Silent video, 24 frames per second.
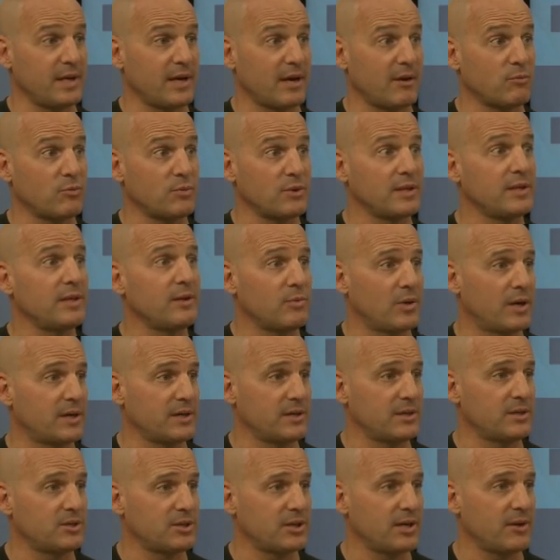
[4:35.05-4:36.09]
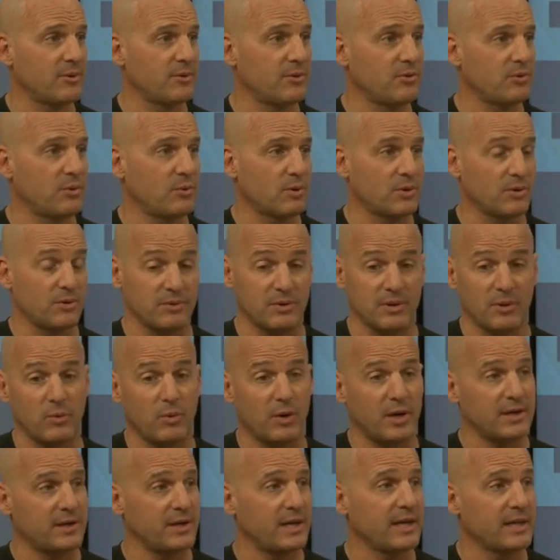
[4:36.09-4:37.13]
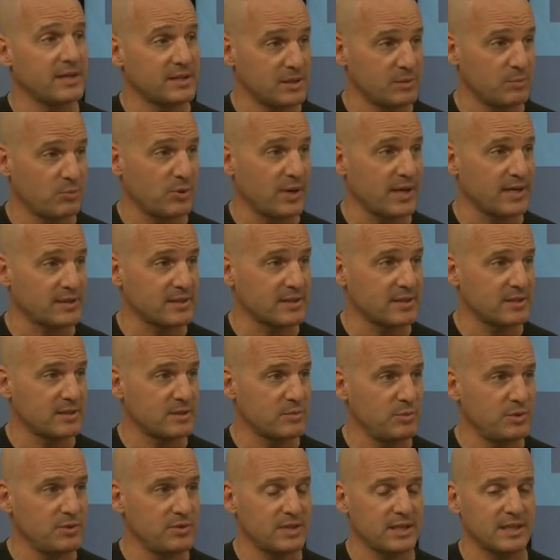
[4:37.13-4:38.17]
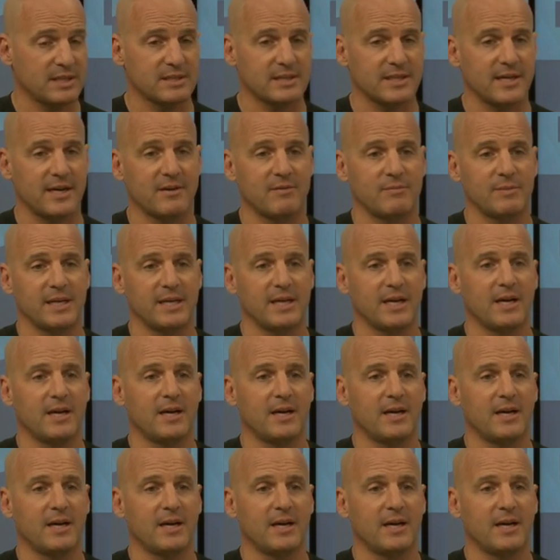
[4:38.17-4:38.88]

I really wanted to share with the world, and I wanted to express this music inside of me.